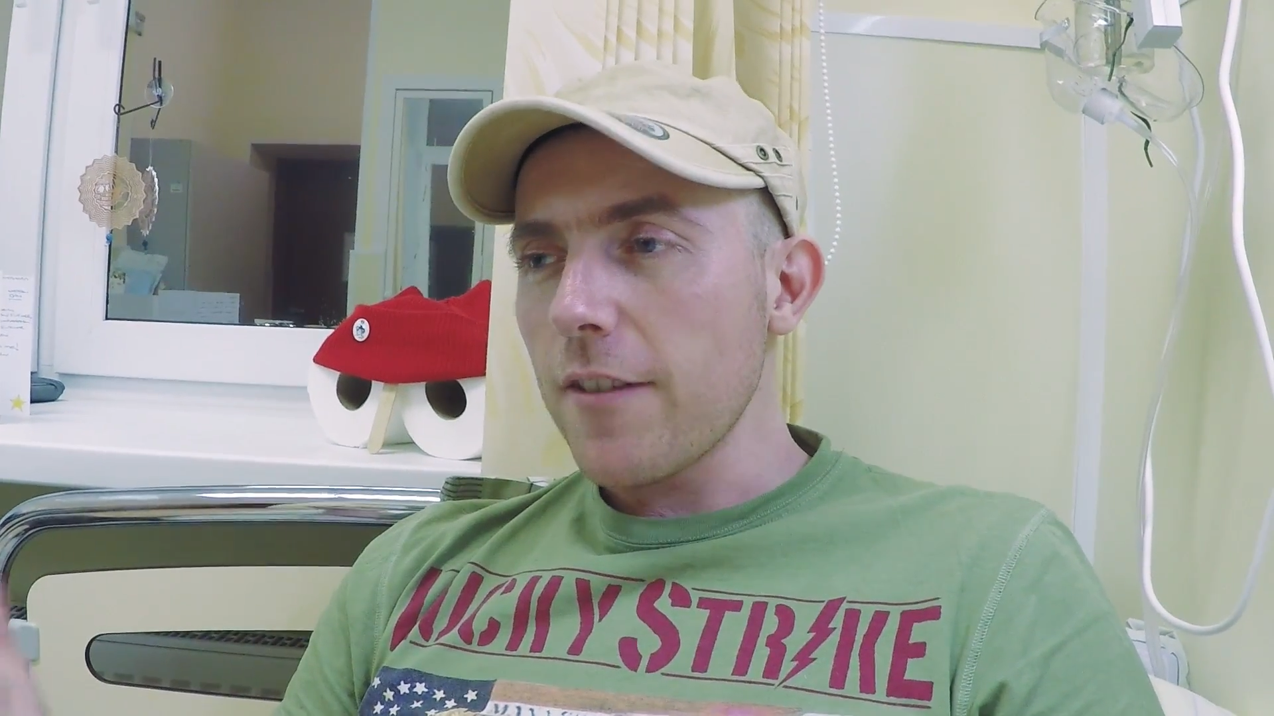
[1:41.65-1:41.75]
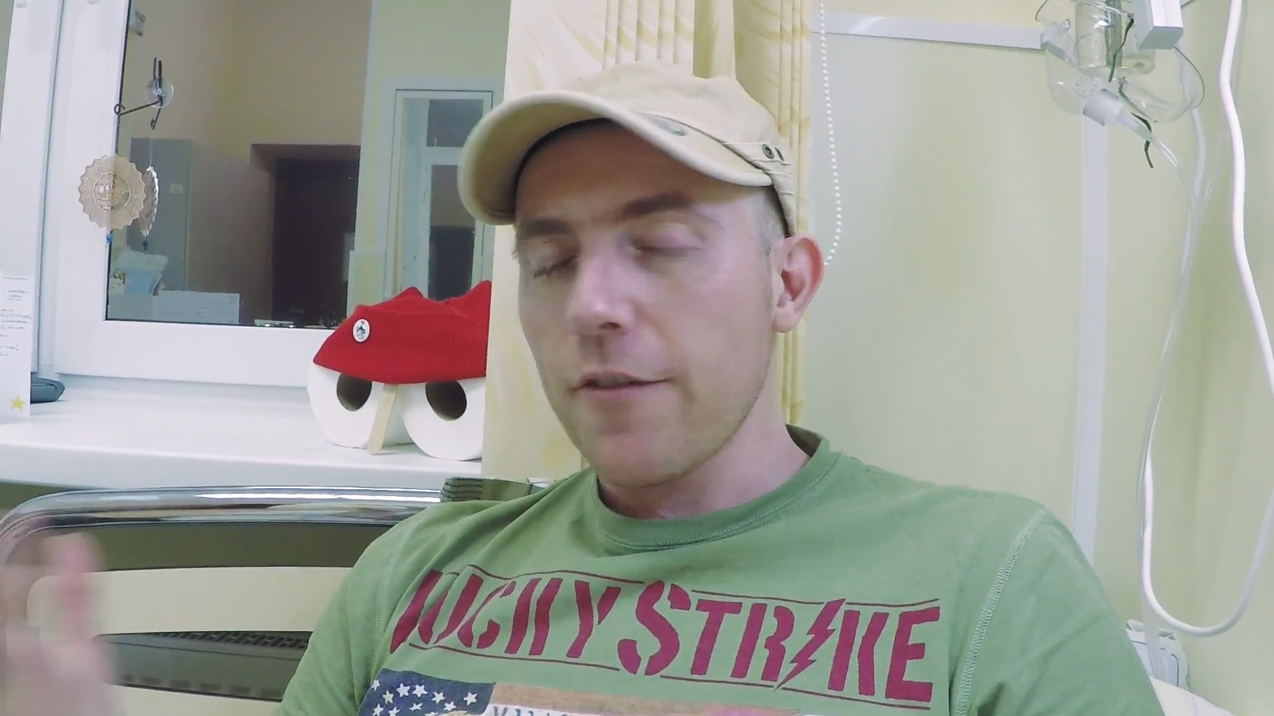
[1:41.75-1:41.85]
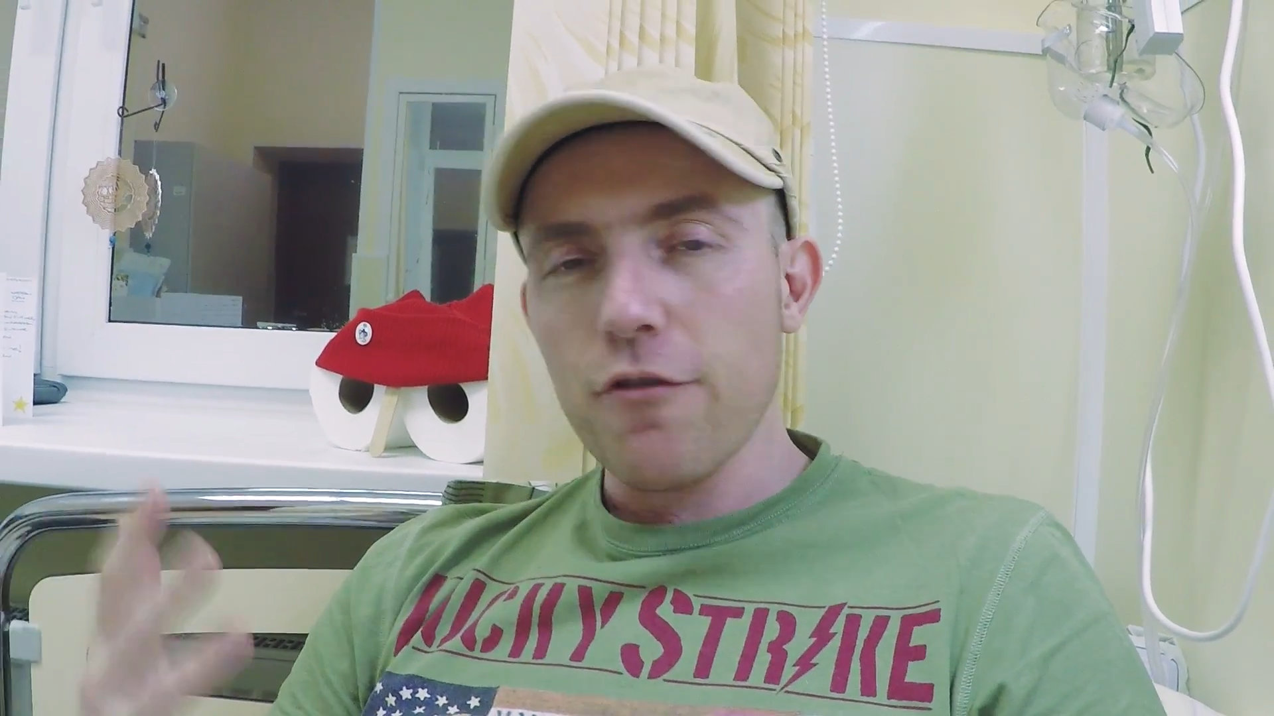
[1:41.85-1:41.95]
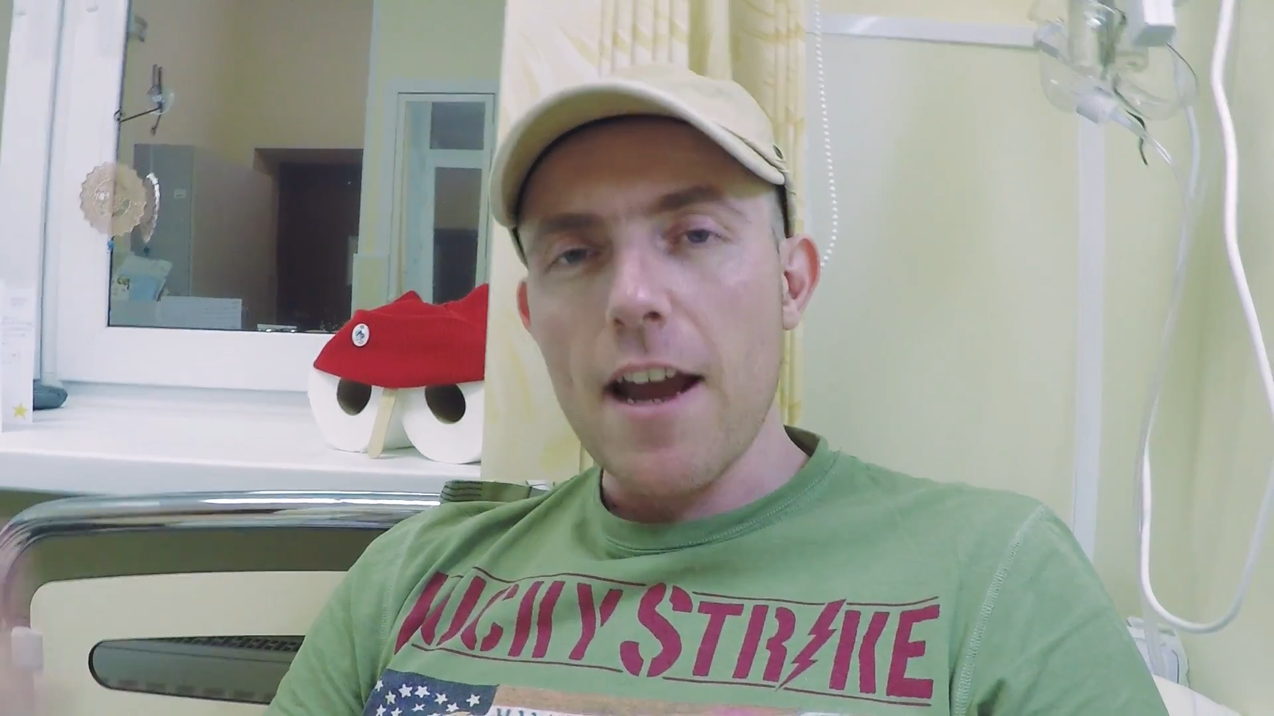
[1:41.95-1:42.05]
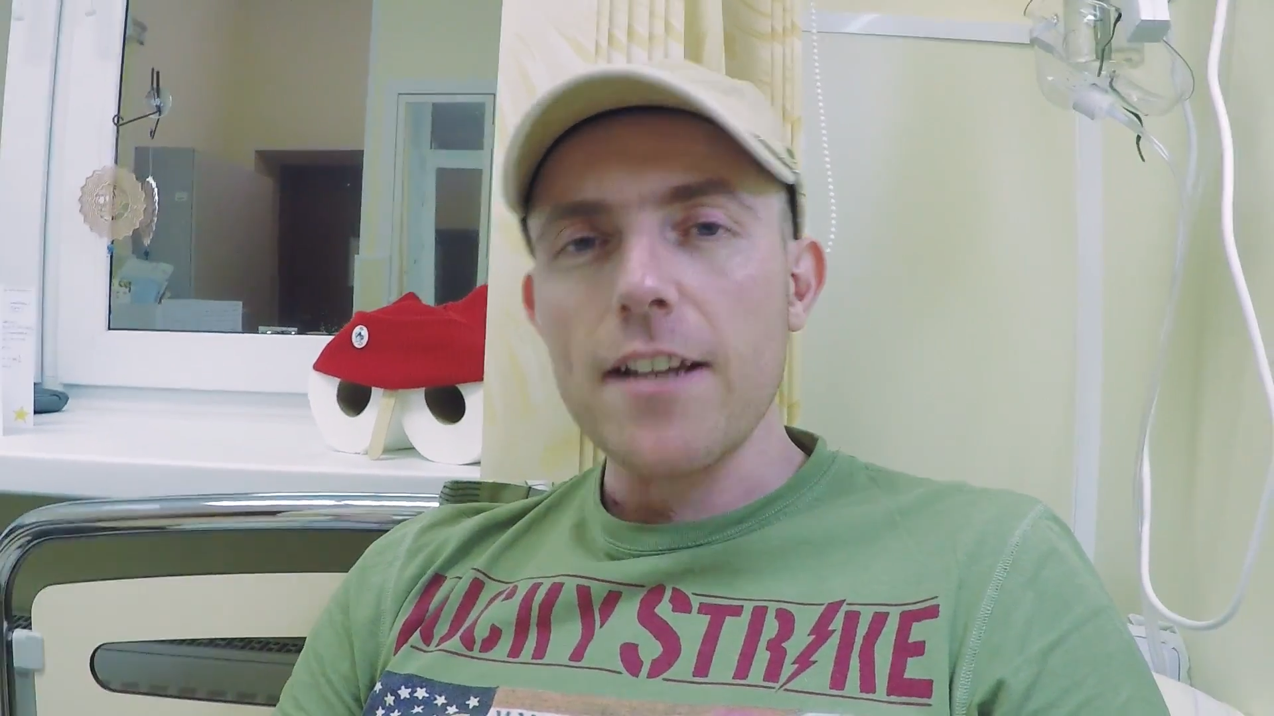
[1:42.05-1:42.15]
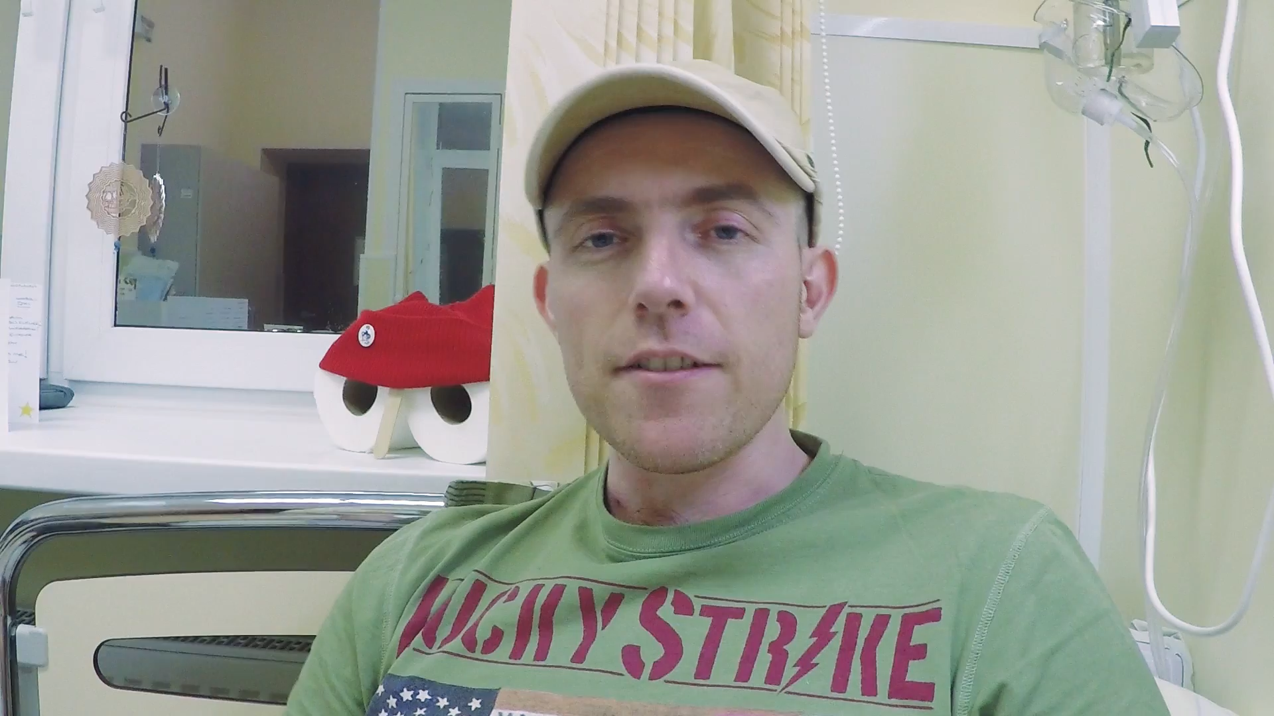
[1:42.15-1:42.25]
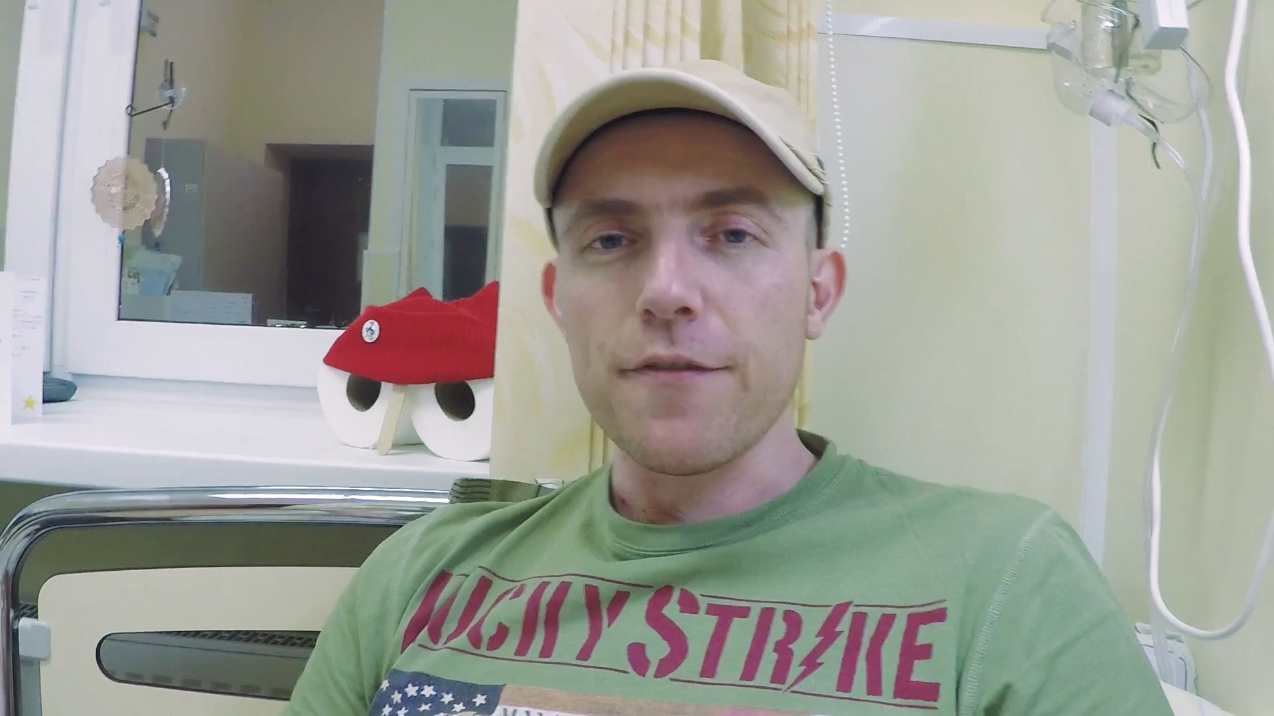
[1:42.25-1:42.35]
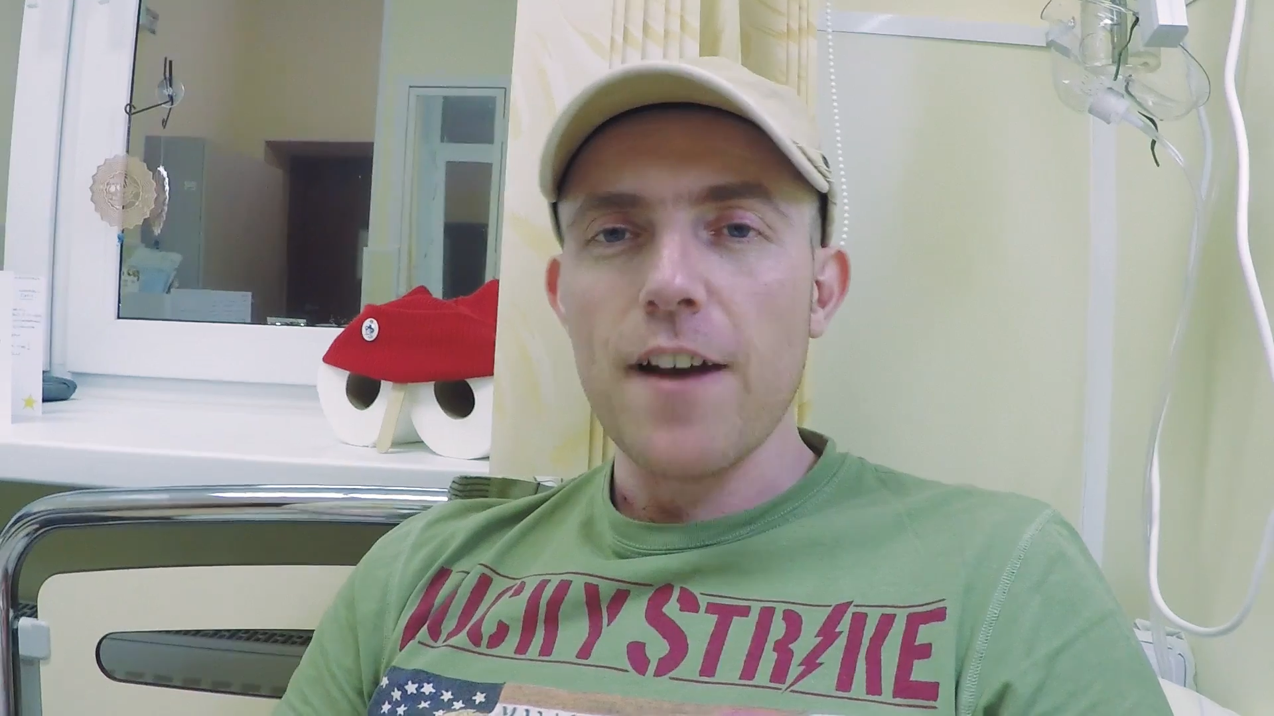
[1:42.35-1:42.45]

friends and